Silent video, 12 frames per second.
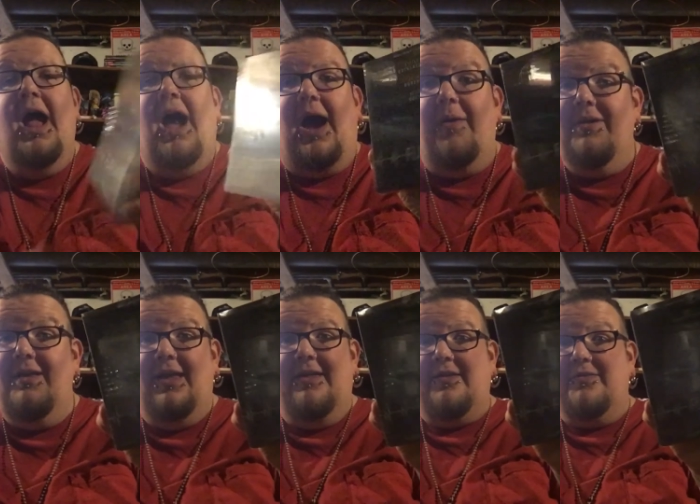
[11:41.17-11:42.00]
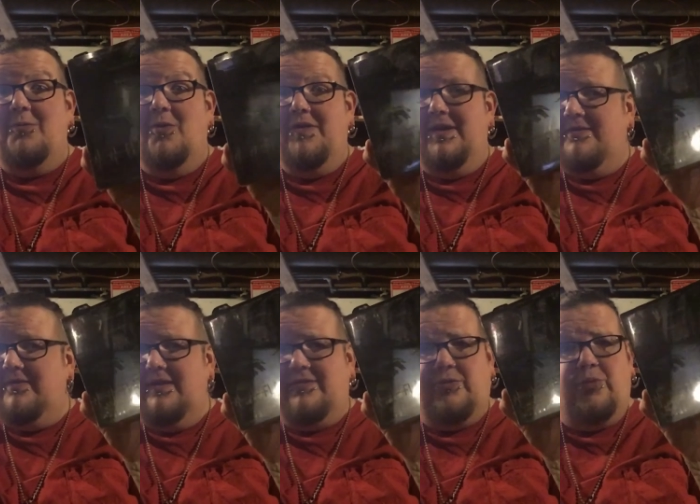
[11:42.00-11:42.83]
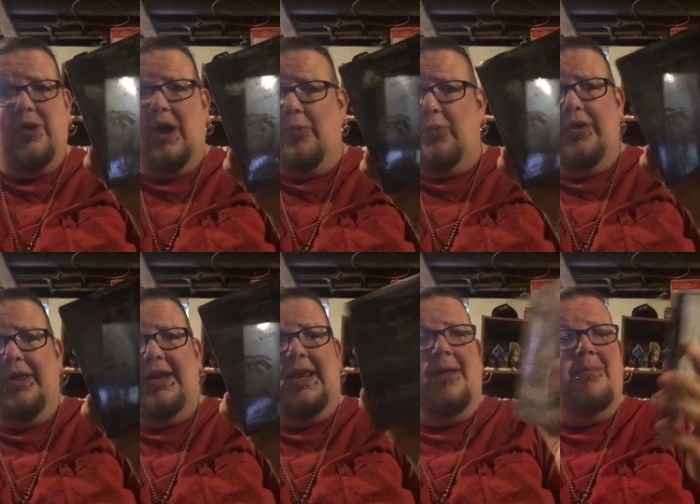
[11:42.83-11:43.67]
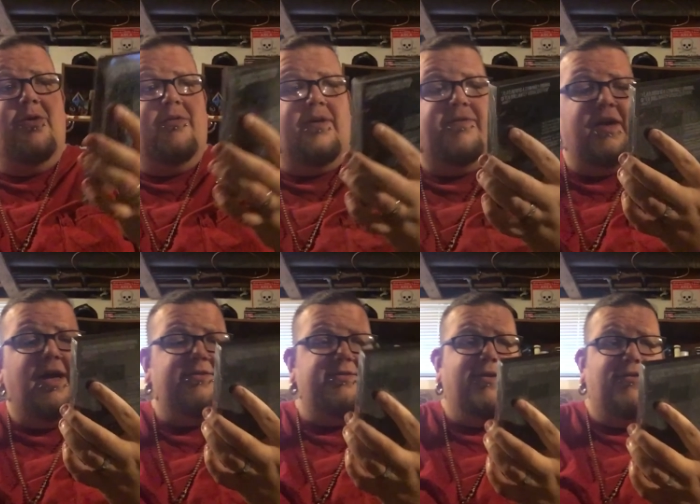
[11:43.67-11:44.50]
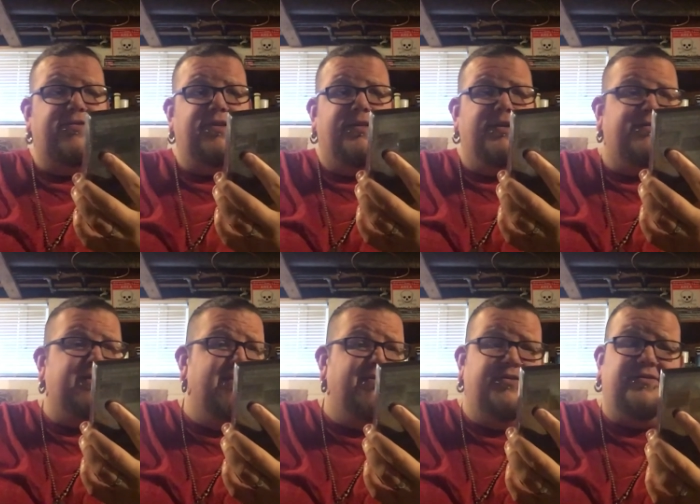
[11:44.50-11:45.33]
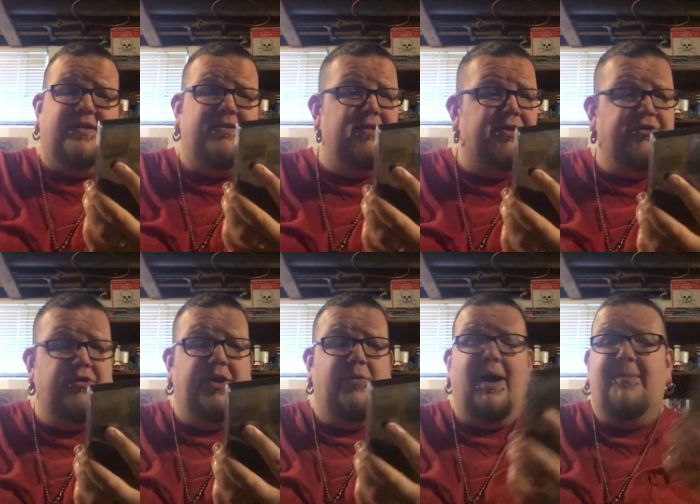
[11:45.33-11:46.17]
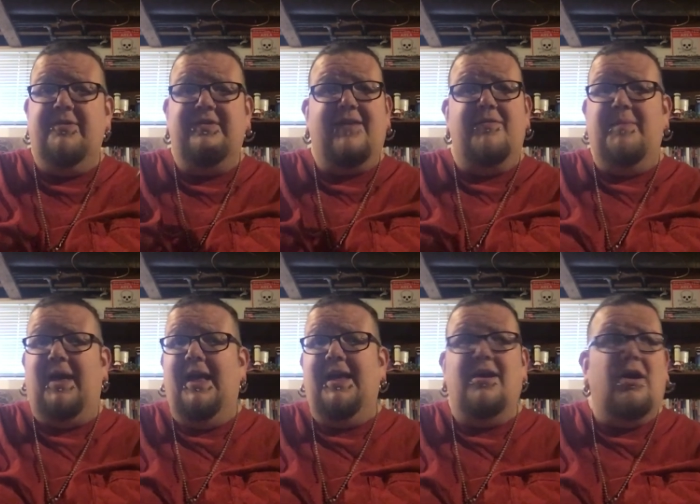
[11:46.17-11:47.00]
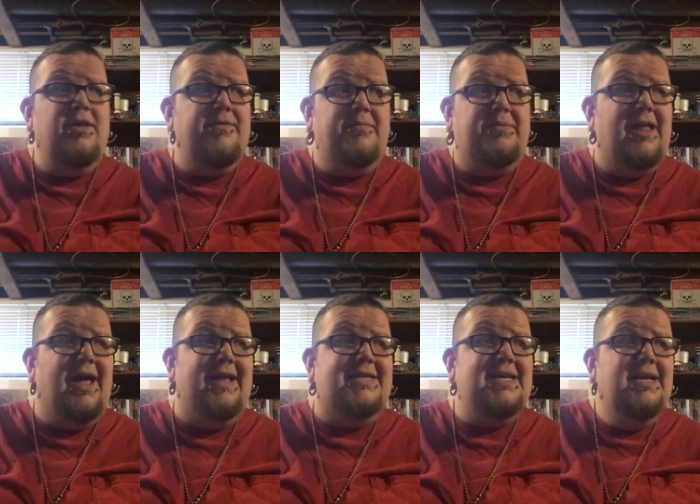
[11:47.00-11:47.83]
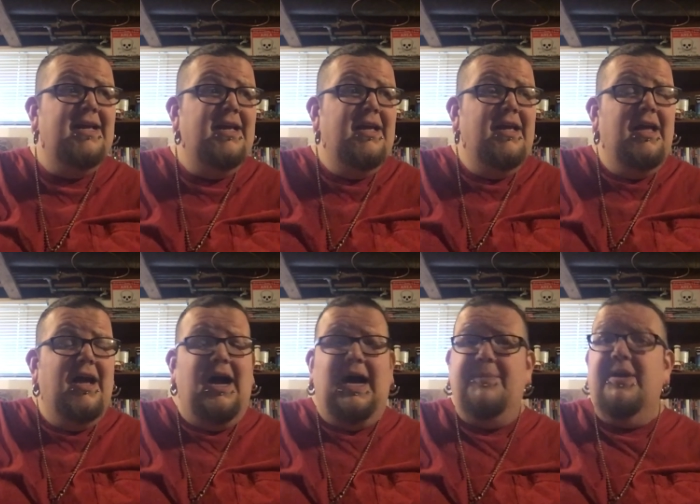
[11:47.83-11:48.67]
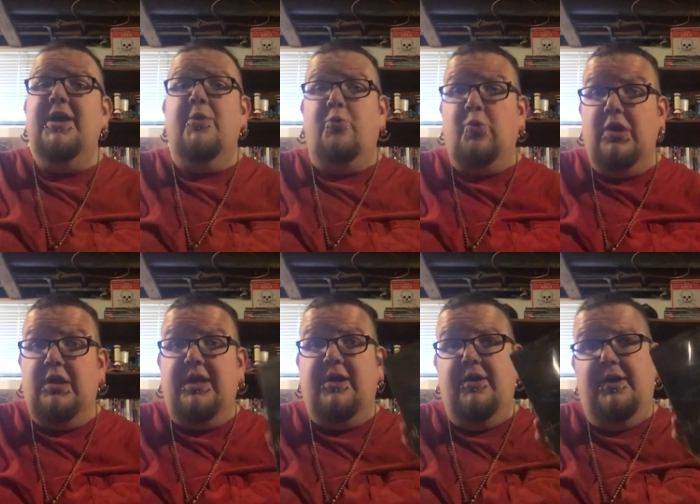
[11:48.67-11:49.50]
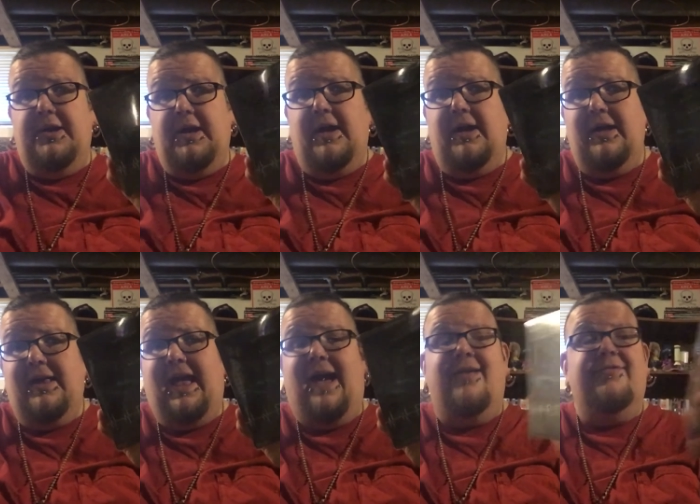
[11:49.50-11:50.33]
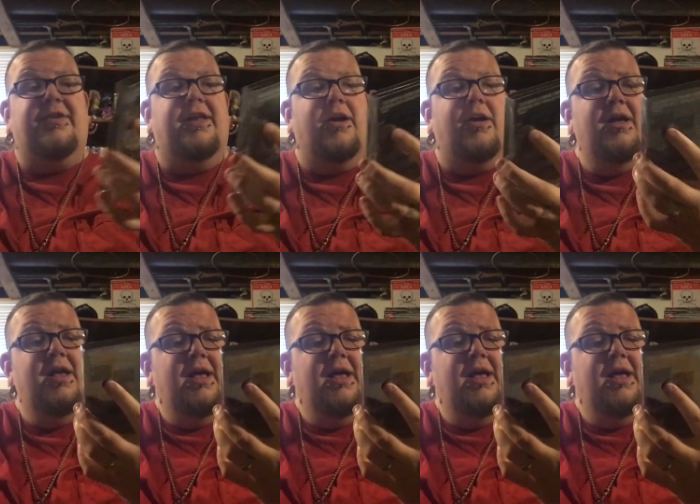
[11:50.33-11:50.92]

I really like this movie. It's it's re a really neat movie. If you guys have never seen this, Kiefer Sutherland, Julia Roberts, Kevin Bacon, Oliver Platt. Um, you get a really good uh, cast in here.